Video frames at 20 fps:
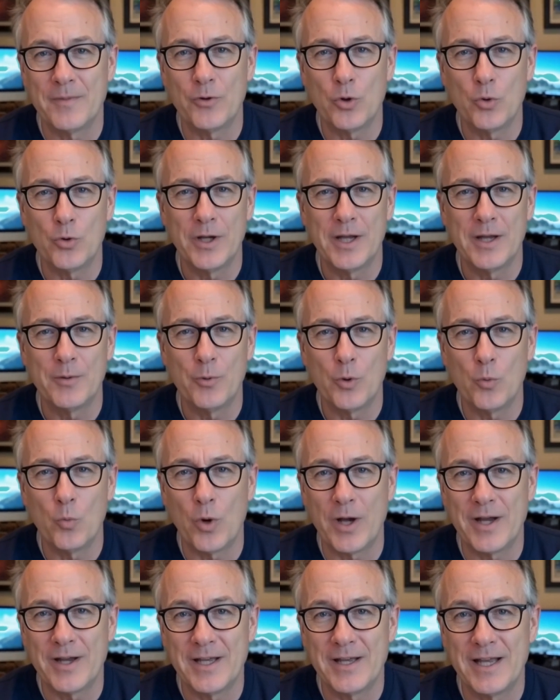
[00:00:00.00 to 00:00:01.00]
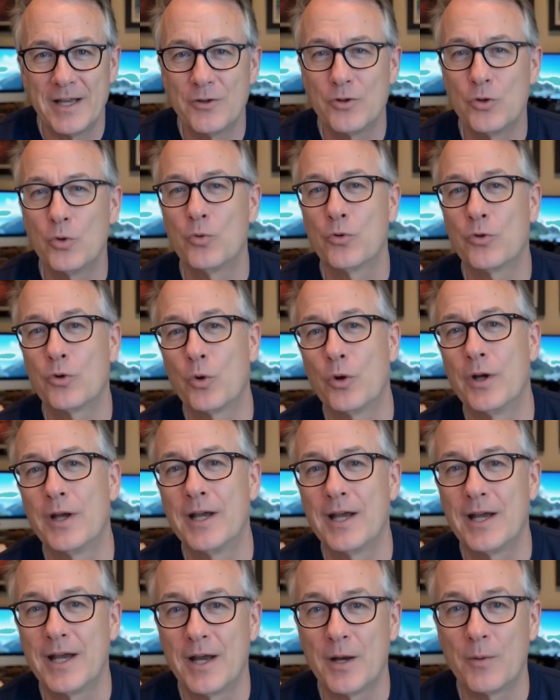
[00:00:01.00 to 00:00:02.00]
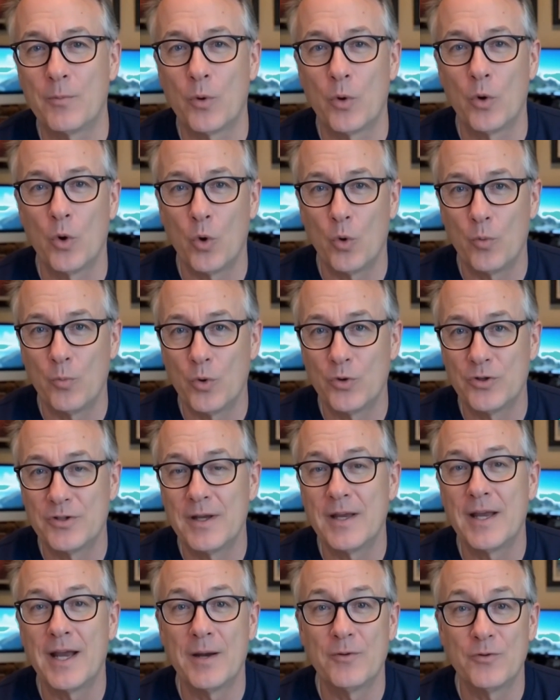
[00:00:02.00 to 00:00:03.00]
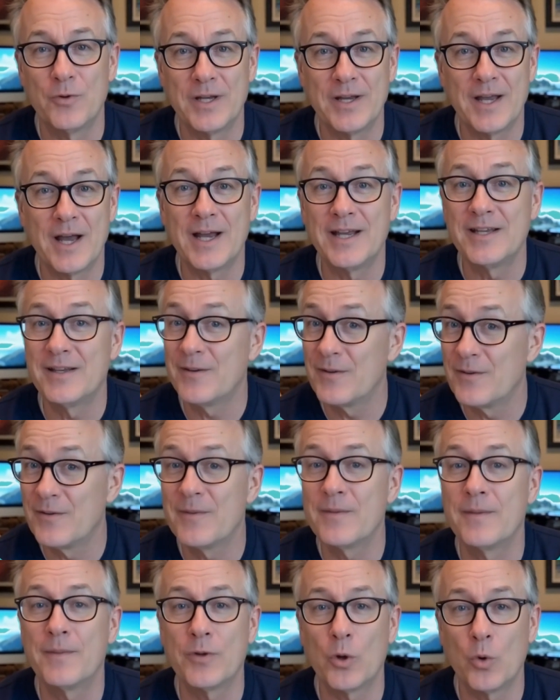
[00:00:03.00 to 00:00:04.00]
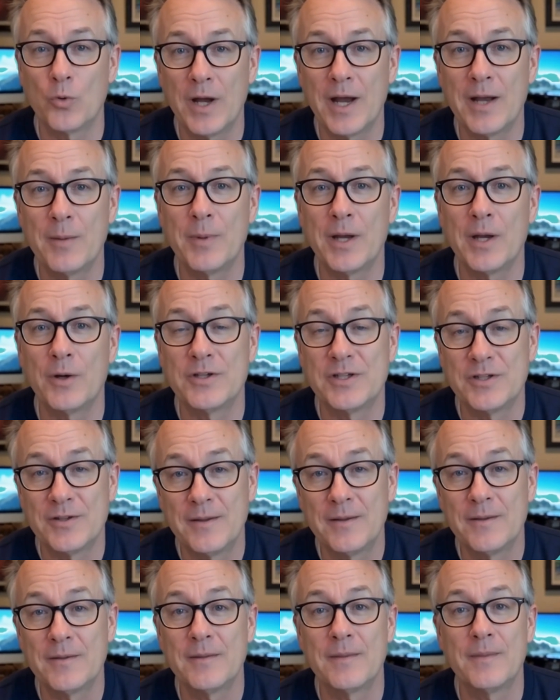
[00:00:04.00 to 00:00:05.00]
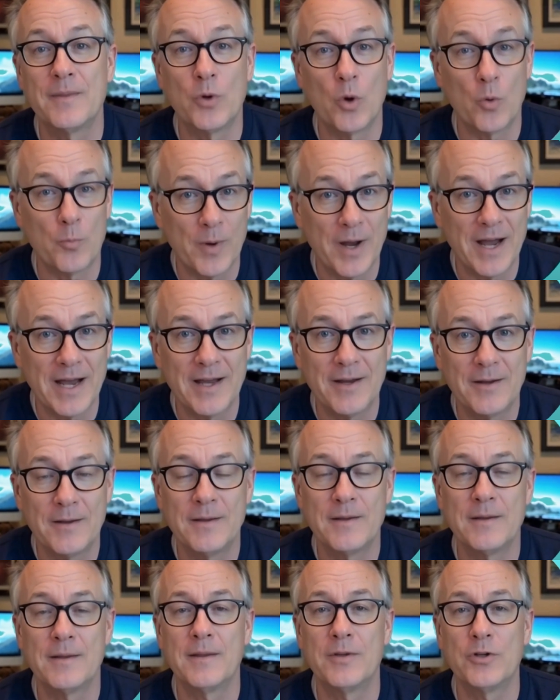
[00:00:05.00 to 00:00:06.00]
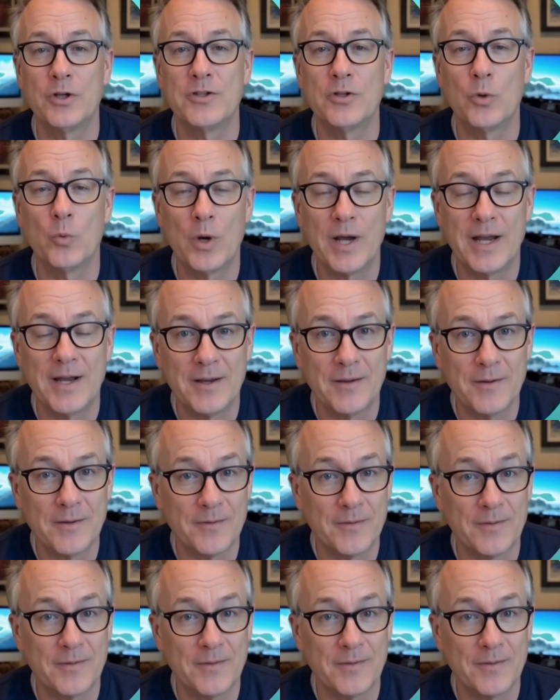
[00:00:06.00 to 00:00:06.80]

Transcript: Yuki had been waking at 2:30 a.m. almost every night. No nightmares. No pain. Just awake.